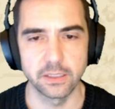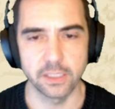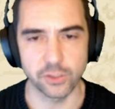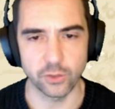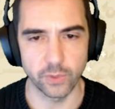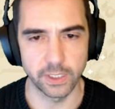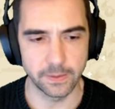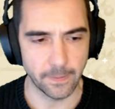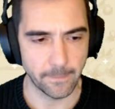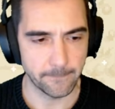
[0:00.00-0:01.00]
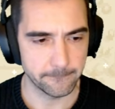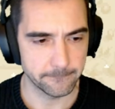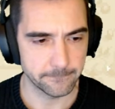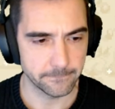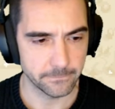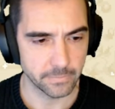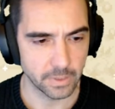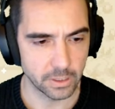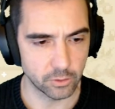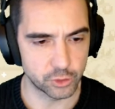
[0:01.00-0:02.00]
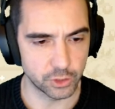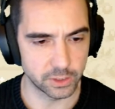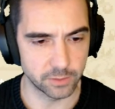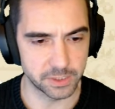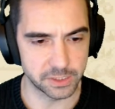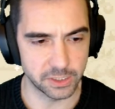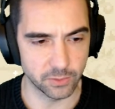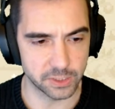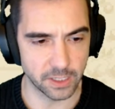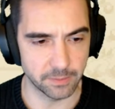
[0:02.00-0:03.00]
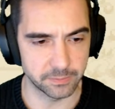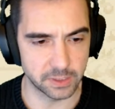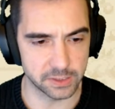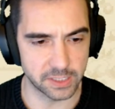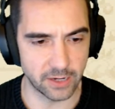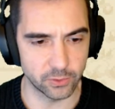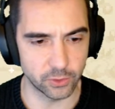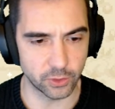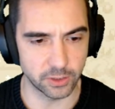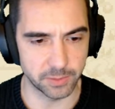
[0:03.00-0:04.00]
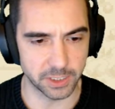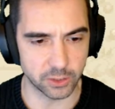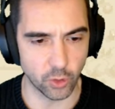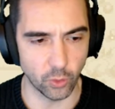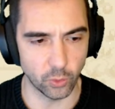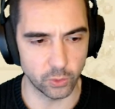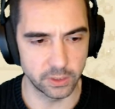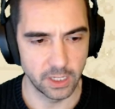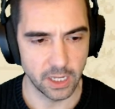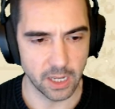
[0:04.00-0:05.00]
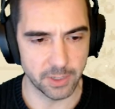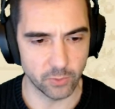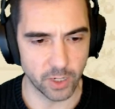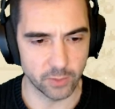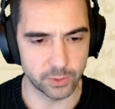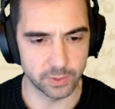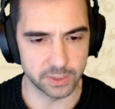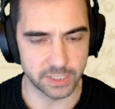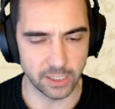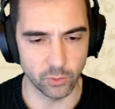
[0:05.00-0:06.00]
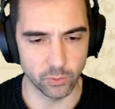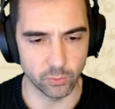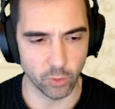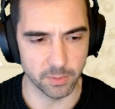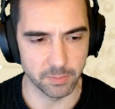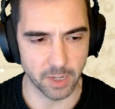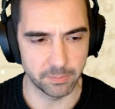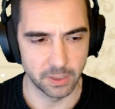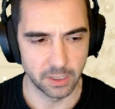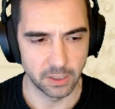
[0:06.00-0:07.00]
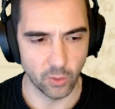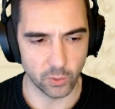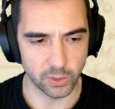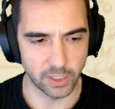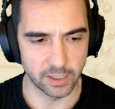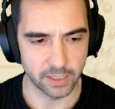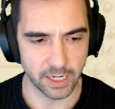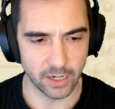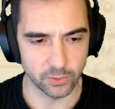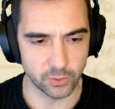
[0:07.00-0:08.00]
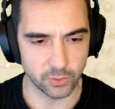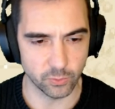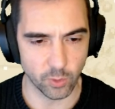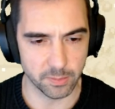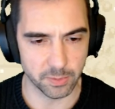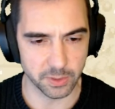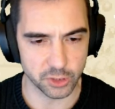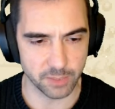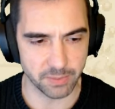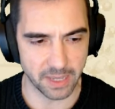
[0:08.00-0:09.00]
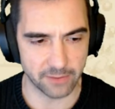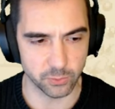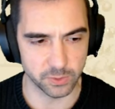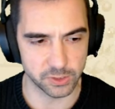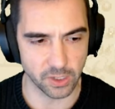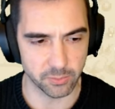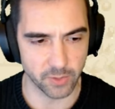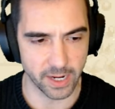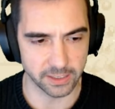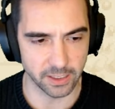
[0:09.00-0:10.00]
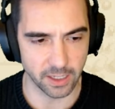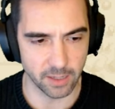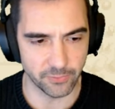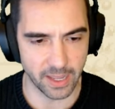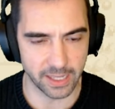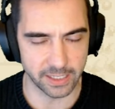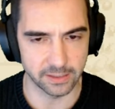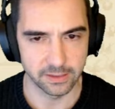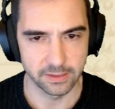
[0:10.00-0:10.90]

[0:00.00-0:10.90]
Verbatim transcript: That's a crit. Koji, a little busy here, what's up? Doesn't Errol look a little bit cold? I bet a ride with you and Tenko would warm him up. Orla, Errol, you can warm up on the ship after we stop Ragna. I'm fine.